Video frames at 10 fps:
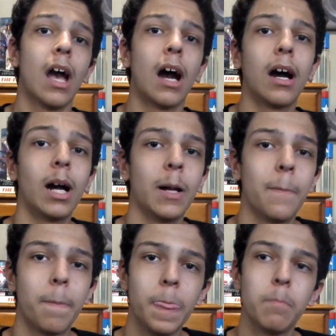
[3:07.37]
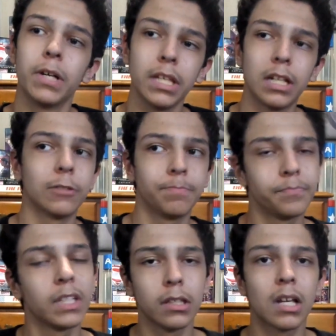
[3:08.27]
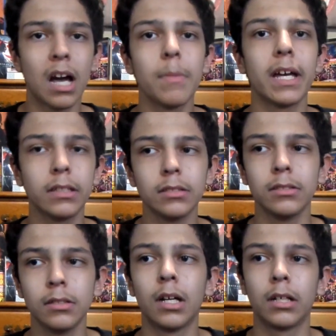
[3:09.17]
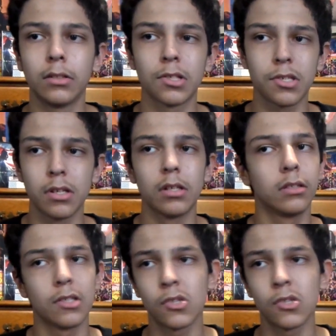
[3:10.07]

But, you know, the combat looks good.